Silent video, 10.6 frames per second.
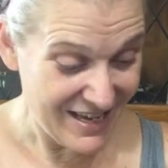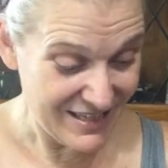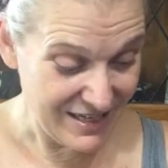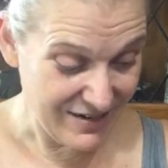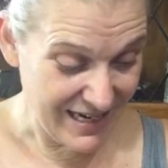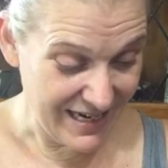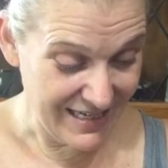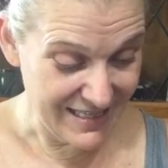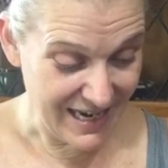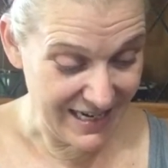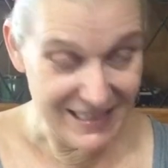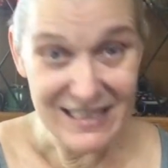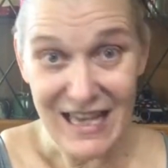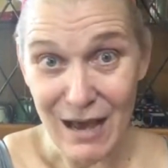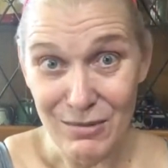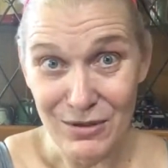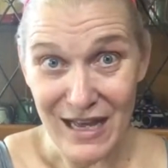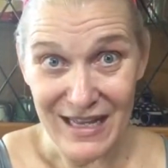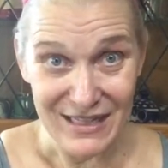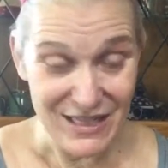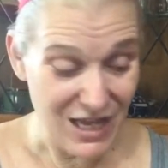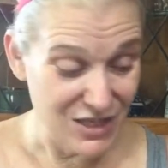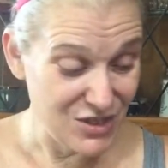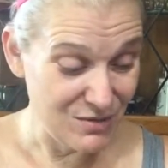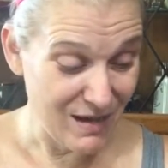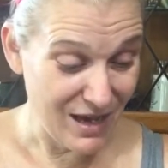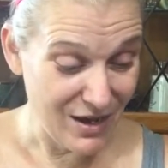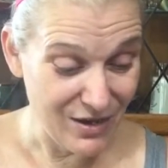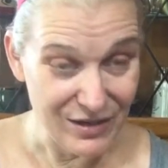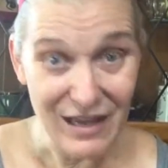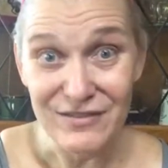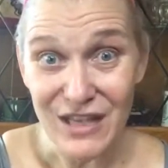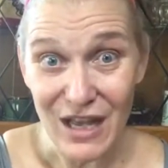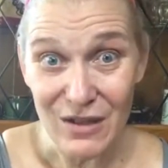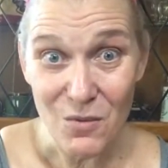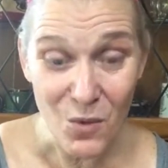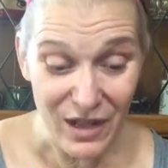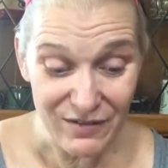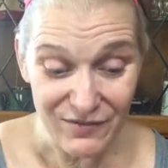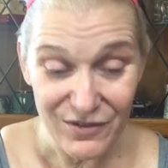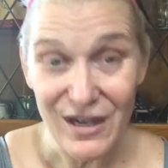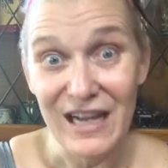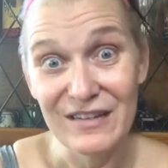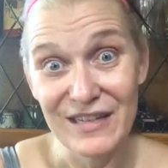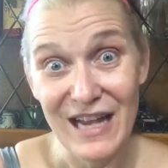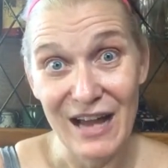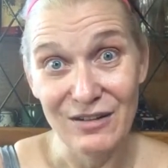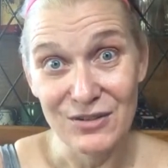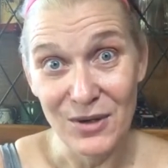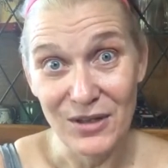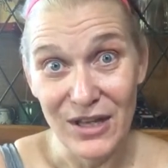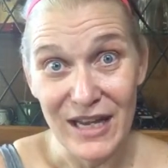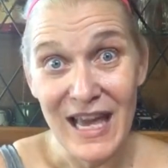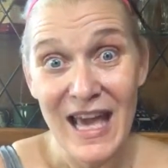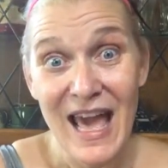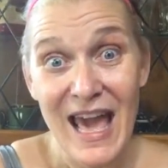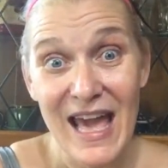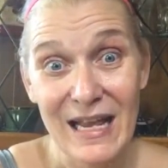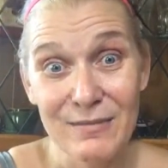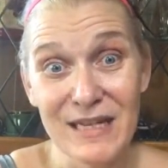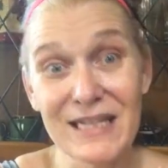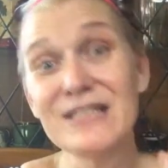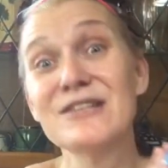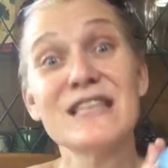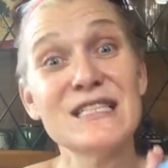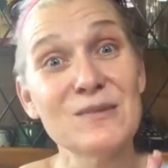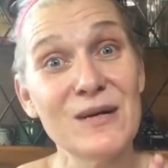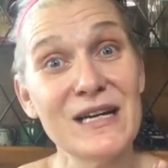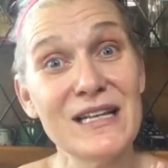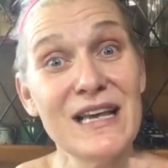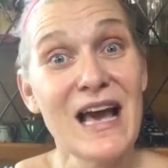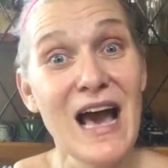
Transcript: So I decided to dabble and do my own. I've done one for kind of an outdoor look, and I'm gonna do this one.